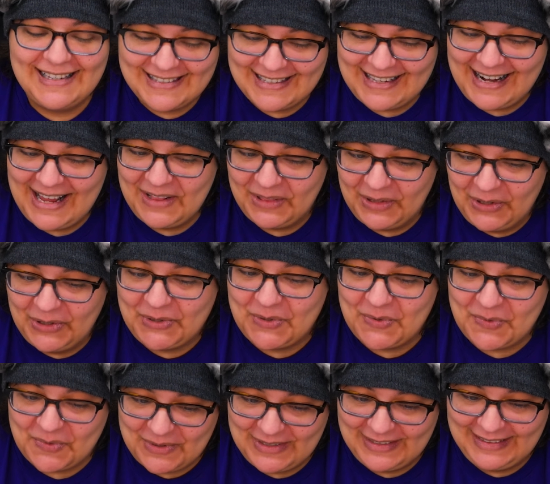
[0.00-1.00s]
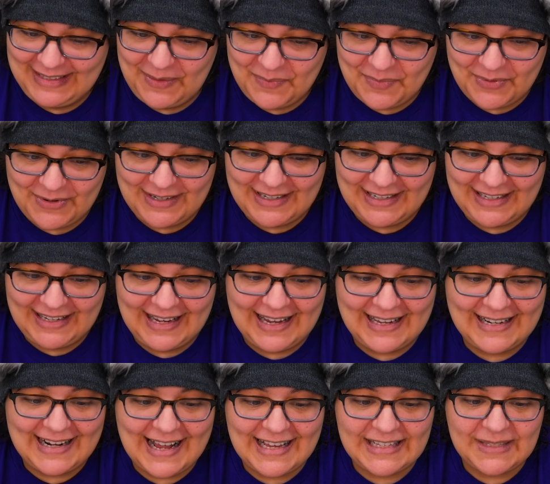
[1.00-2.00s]
said I looked really pretty
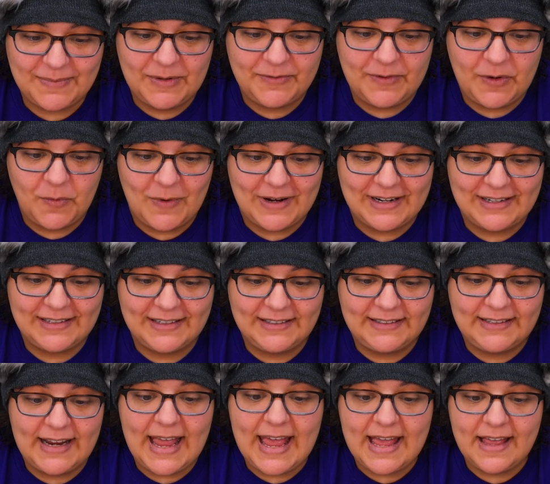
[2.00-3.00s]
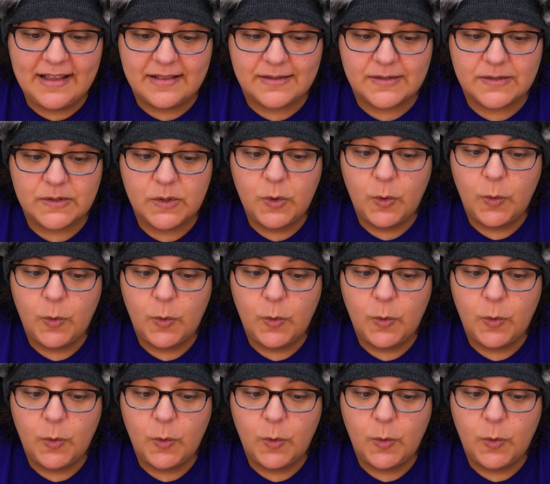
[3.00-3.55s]
and asked me if I wanted to dance.